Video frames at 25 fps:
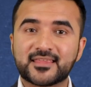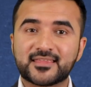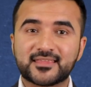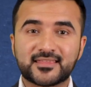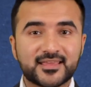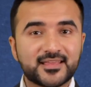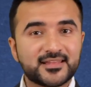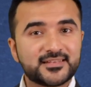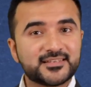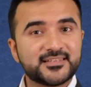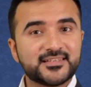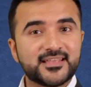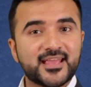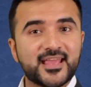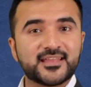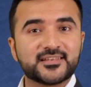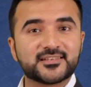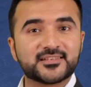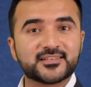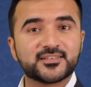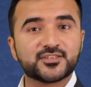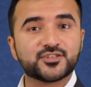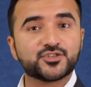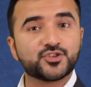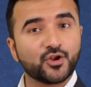
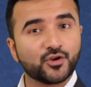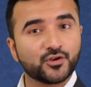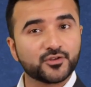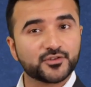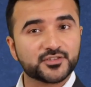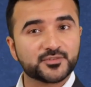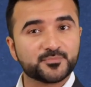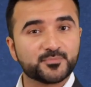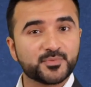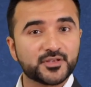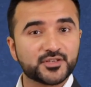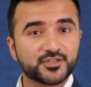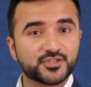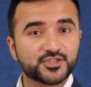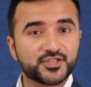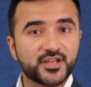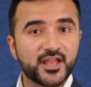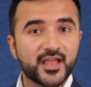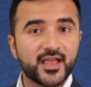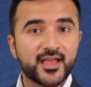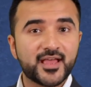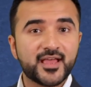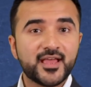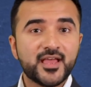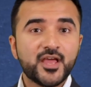$38 per
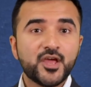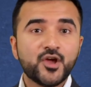share,